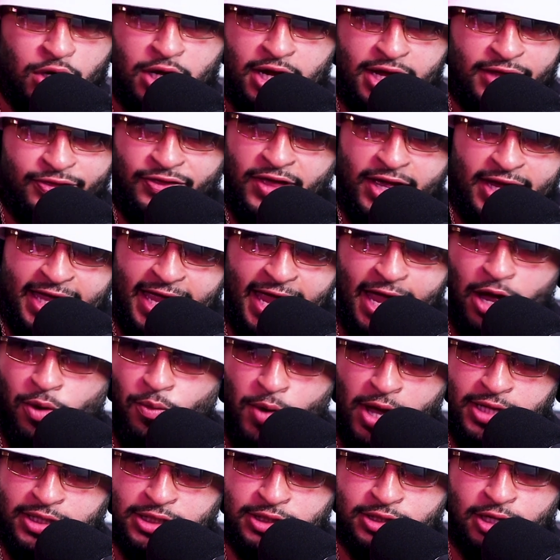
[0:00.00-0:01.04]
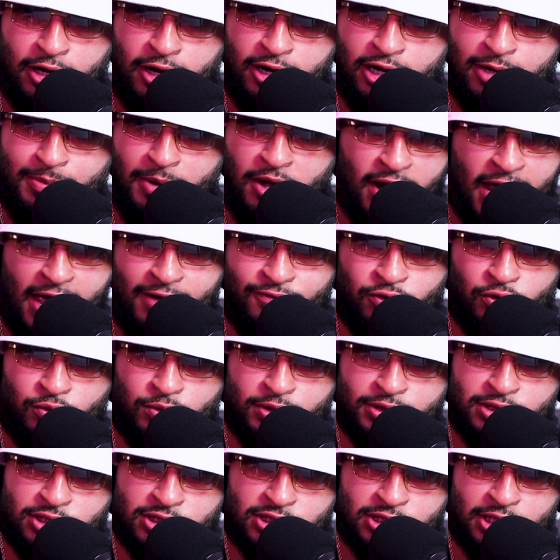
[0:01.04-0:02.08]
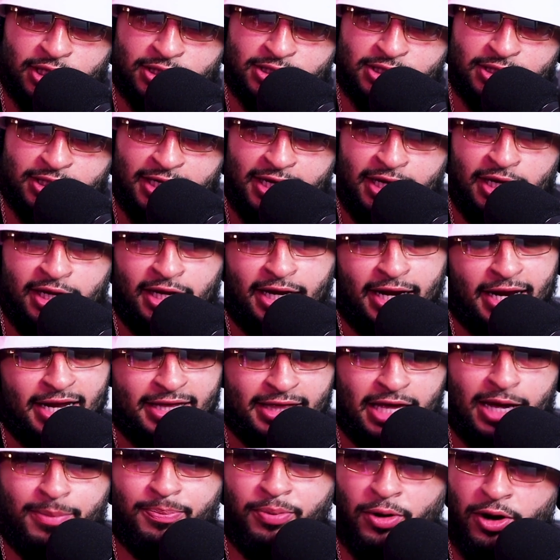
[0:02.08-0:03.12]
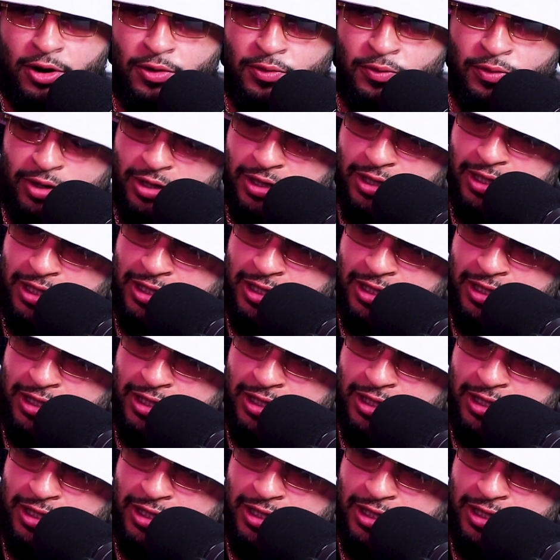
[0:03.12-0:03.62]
they can't wait to talk about it. Everyone's discussing it, and that part really